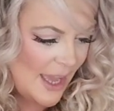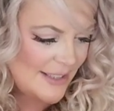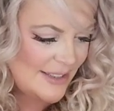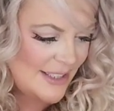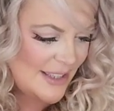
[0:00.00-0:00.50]

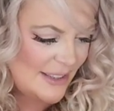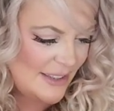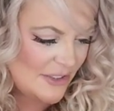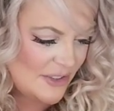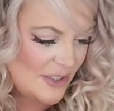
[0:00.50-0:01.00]
I see that
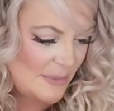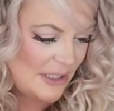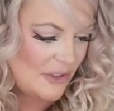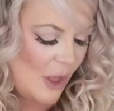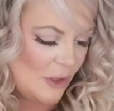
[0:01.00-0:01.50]
there's some
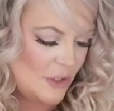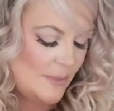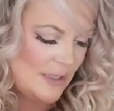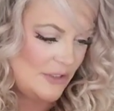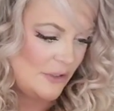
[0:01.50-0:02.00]

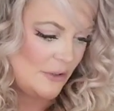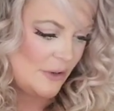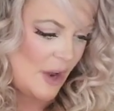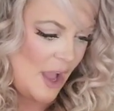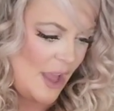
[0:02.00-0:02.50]
acknowledgement
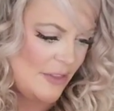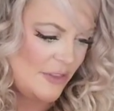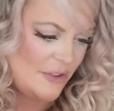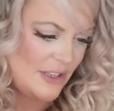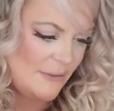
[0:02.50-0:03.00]
or uh,
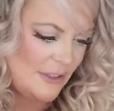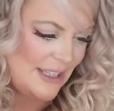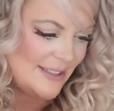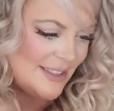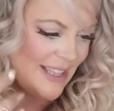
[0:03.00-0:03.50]
they're
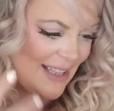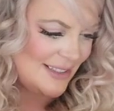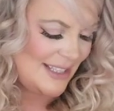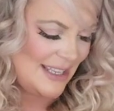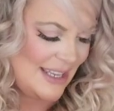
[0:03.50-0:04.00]
definitely
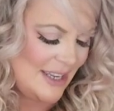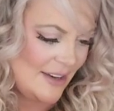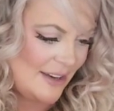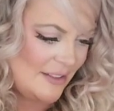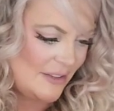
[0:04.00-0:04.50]
assessing
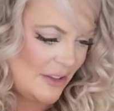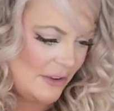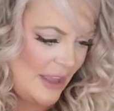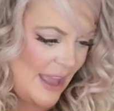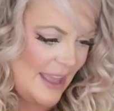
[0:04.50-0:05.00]
here,
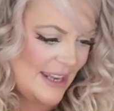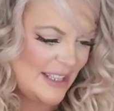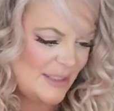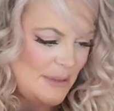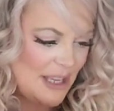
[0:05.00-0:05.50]
okay? And
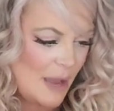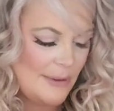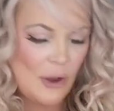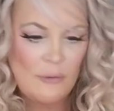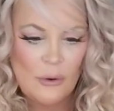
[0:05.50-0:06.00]
it's
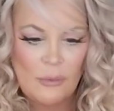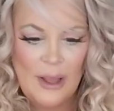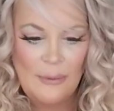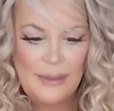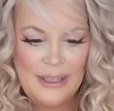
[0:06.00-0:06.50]
becoming
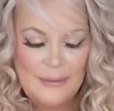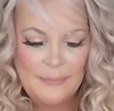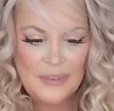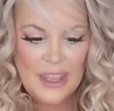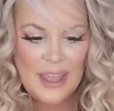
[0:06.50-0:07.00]
overwhelming.
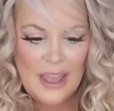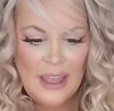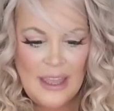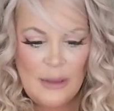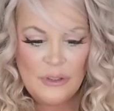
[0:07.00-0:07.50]

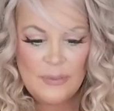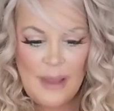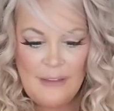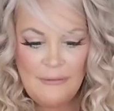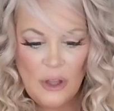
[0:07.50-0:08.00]
It was
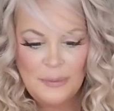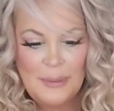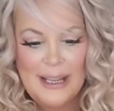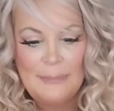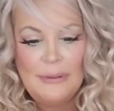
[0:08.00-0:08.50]
my fault,
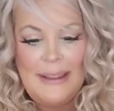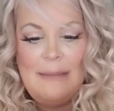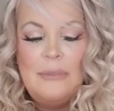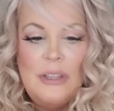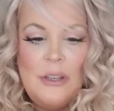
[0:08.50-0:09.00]
but I
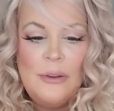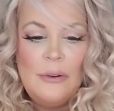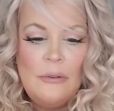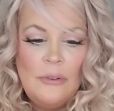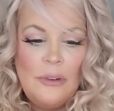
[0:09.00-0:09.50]
blamed
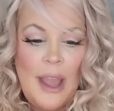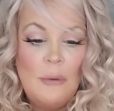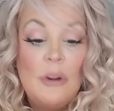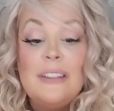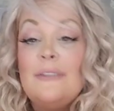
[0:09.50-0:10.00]
you. I
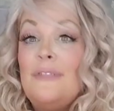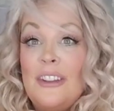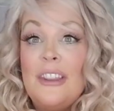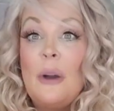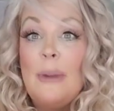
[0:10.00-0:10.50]
want to
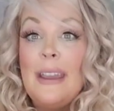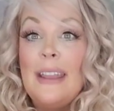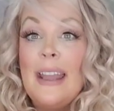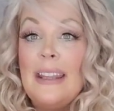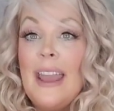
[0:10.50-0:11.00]
feel that way
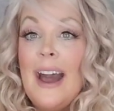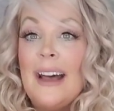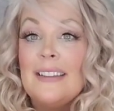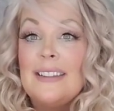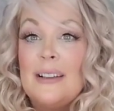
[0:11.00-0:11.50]
again.
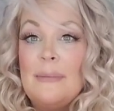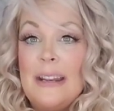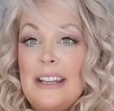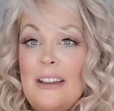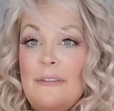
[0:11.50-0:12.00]
Yeah,
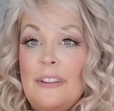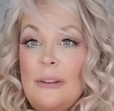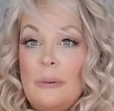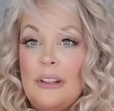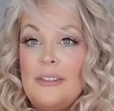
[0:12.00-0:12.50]
somebody
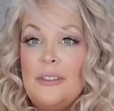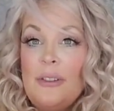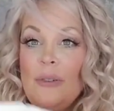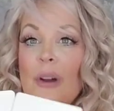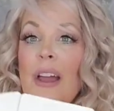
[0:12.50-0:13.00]
definitely wants
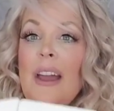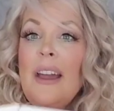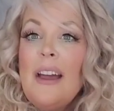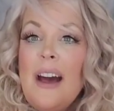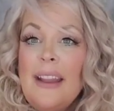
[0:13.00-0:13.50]
to
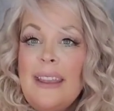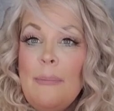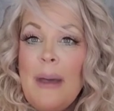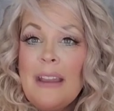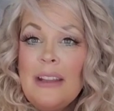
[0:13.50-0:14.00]
uh,
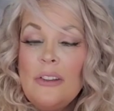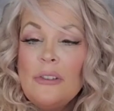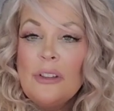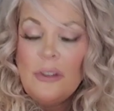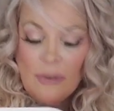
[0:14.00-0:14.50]
get back in
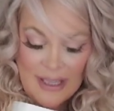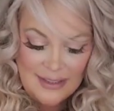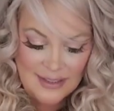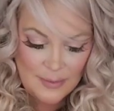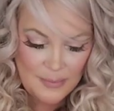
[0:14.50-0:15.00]
your good
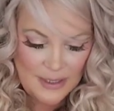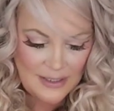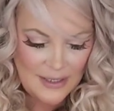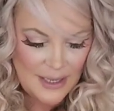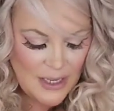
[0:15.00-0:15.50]
graces,
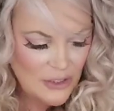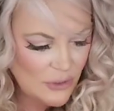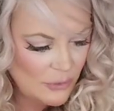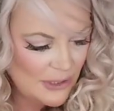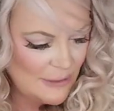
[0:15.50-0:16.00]
but
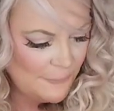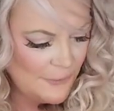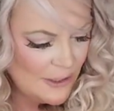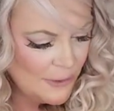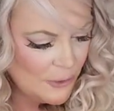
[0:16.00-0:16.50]
to really
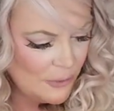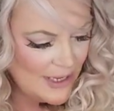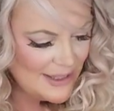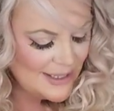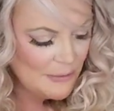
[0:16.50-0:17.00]
feel the
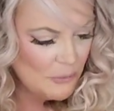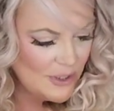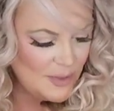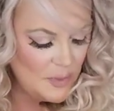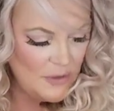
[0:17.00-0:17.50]
way that it
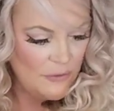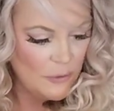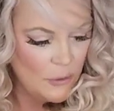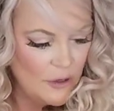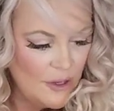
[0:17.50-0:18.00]
was
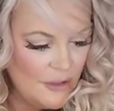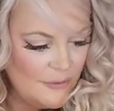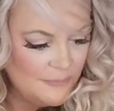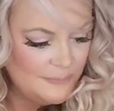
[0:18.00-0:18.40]
before.